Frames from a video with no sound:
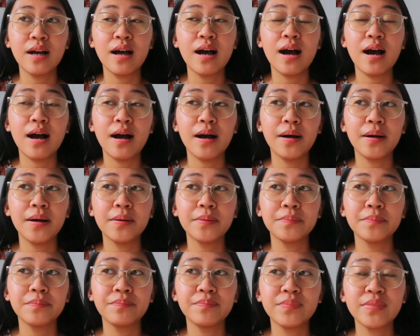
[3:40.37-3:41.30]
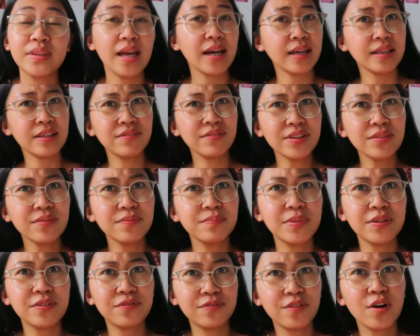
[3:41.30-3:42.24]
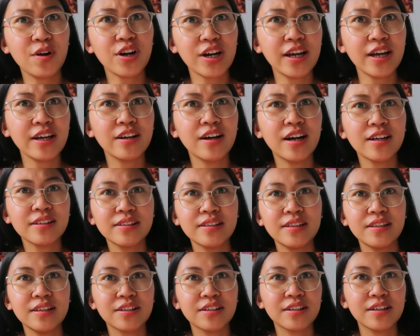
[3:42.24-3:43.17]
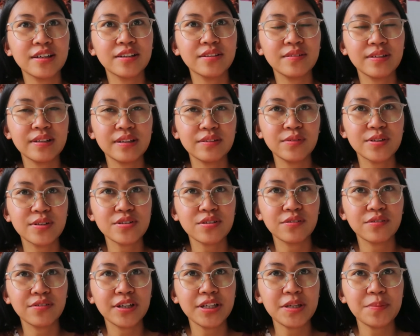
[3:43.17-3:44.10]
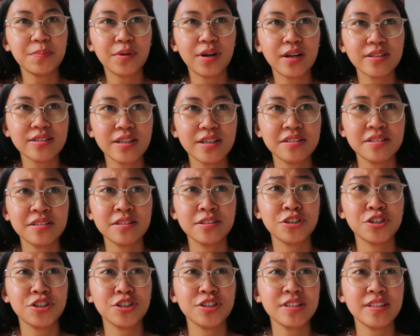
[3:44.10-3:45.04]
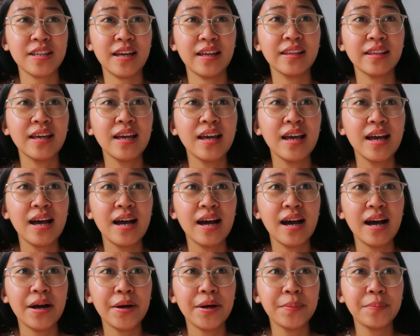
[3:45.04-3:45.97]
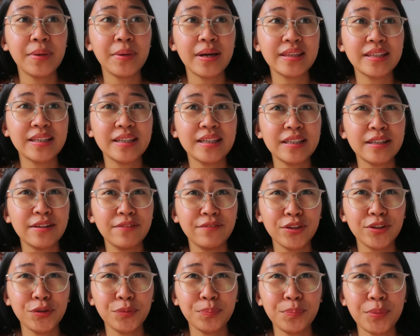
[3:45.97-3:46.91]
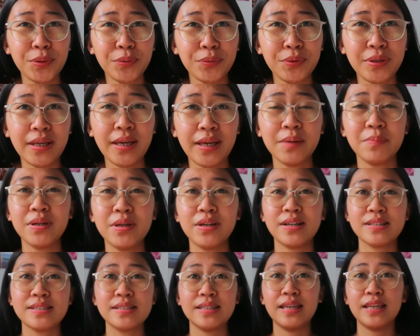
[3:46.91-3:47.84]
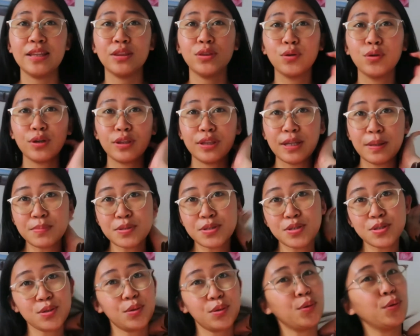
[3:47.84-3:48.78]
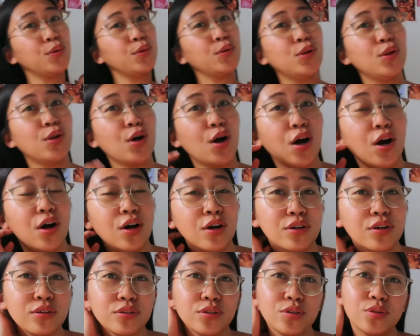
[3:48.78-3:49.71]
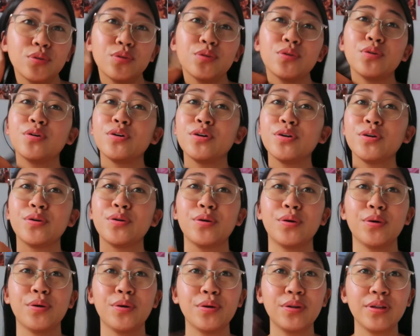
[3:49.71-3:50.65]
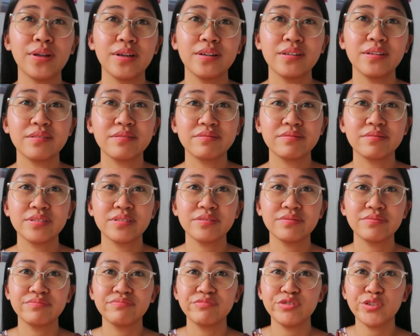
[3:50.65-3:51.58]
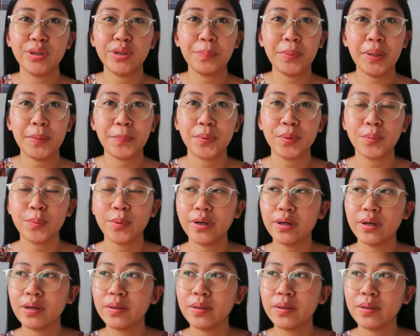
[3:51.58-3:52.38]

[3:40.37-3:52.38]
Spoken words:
Yeah, even before I got here, it was already processed. It's just that I didn't give it to POEA because it took them so long to, you know, do the paperwork.